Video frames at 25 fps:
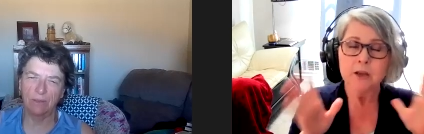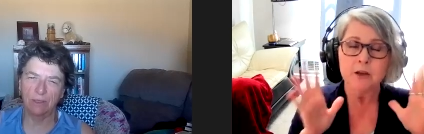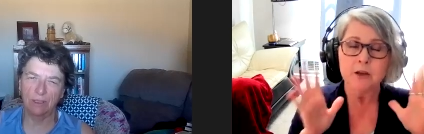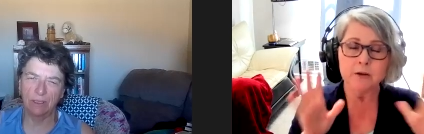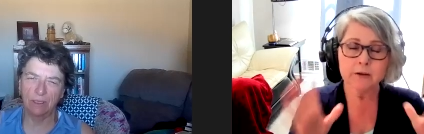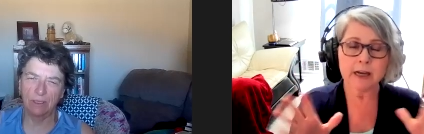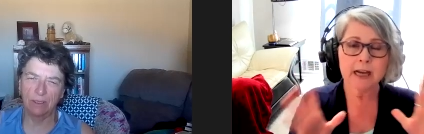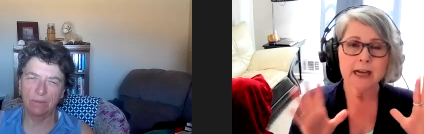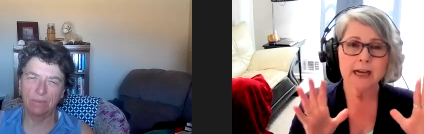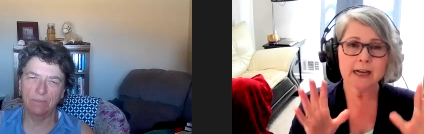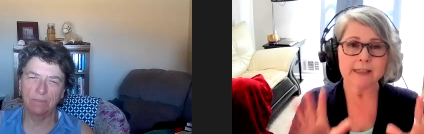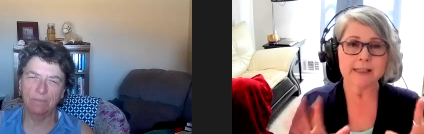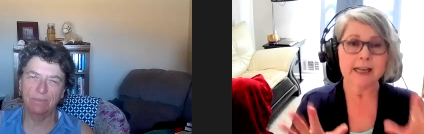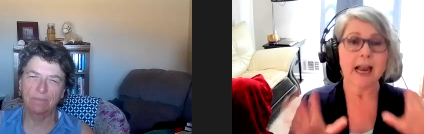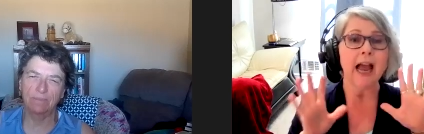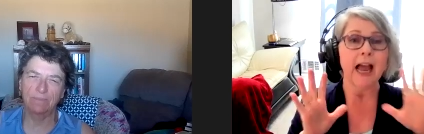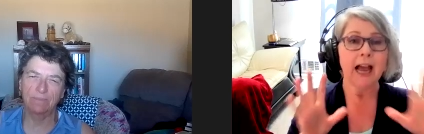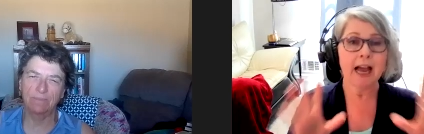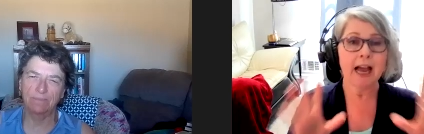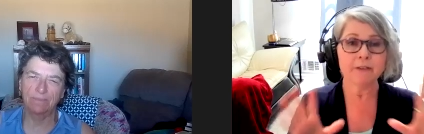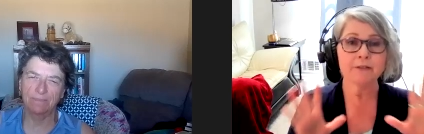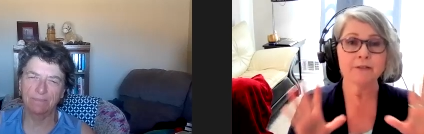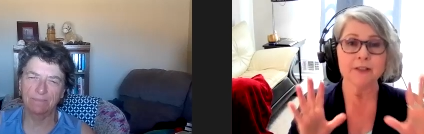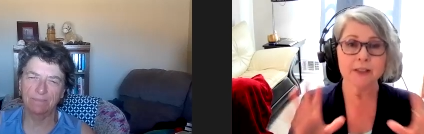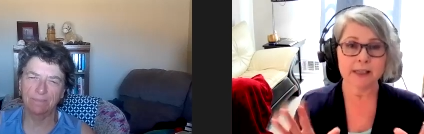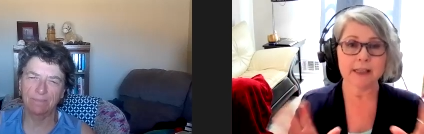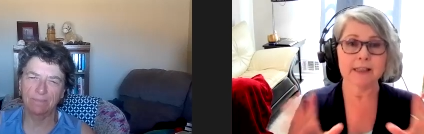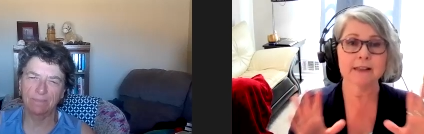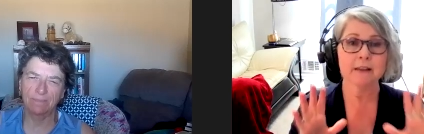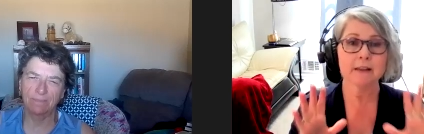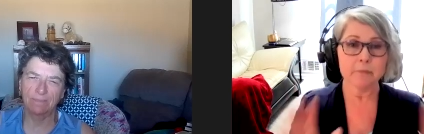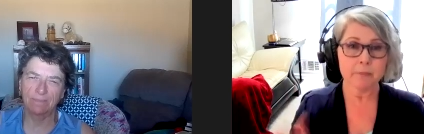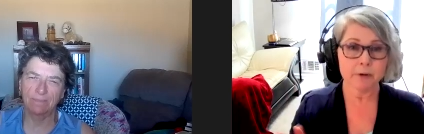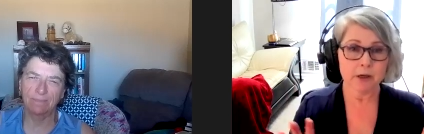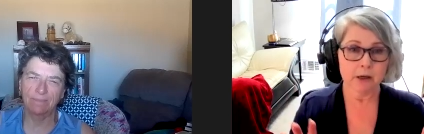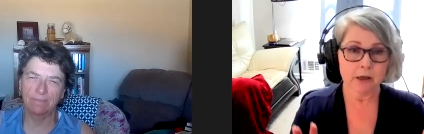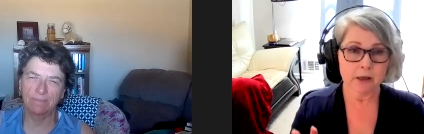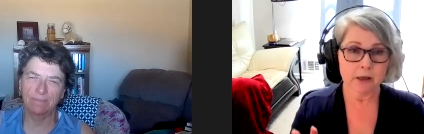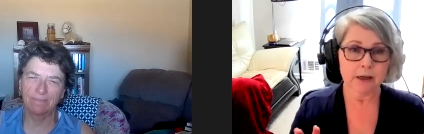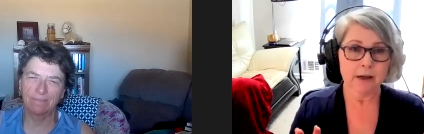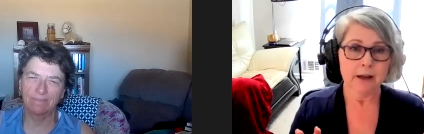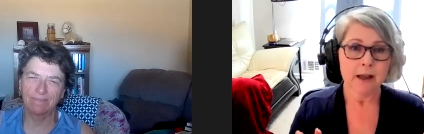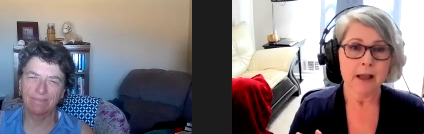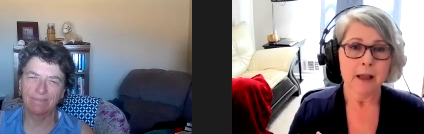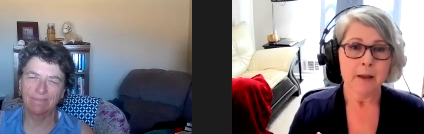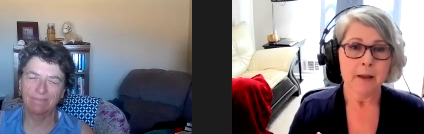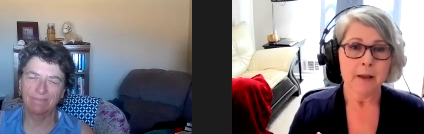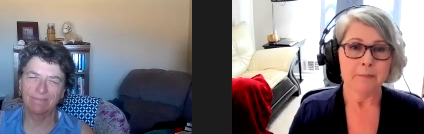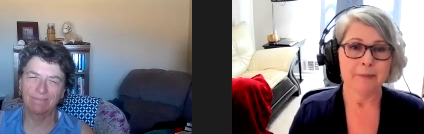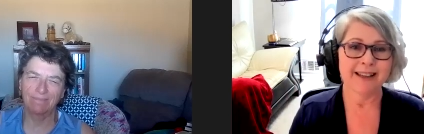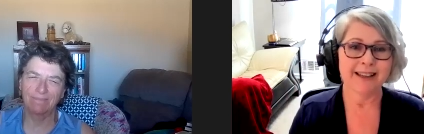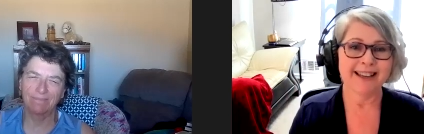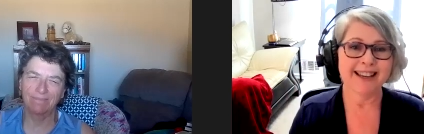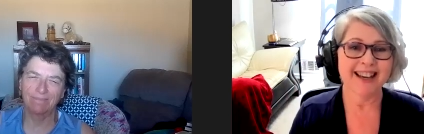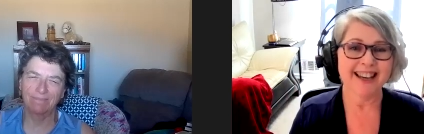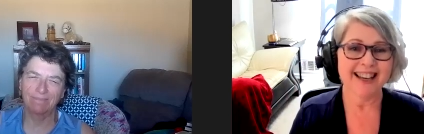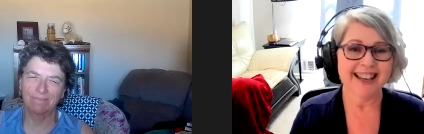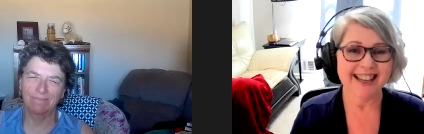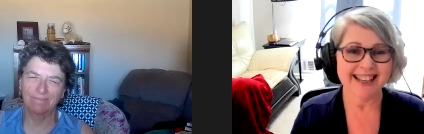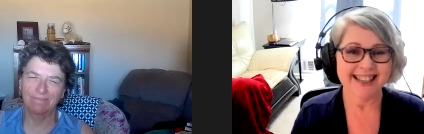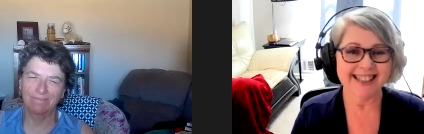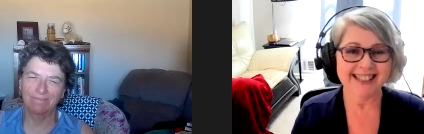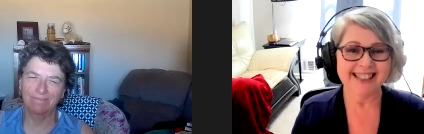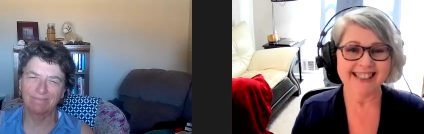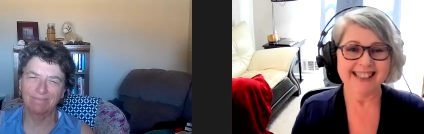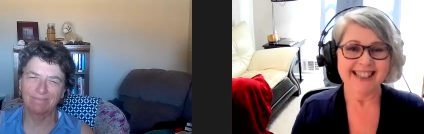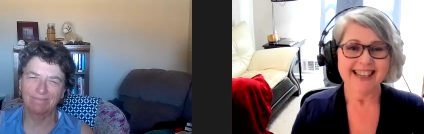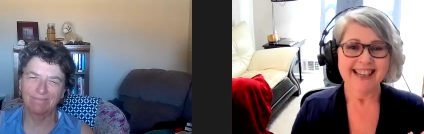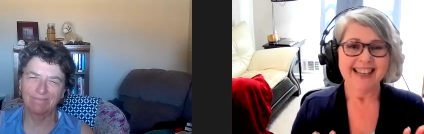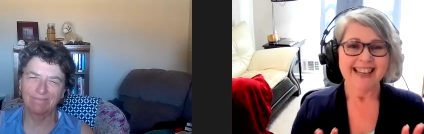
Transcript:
Speaker 1: you guys have to get the book because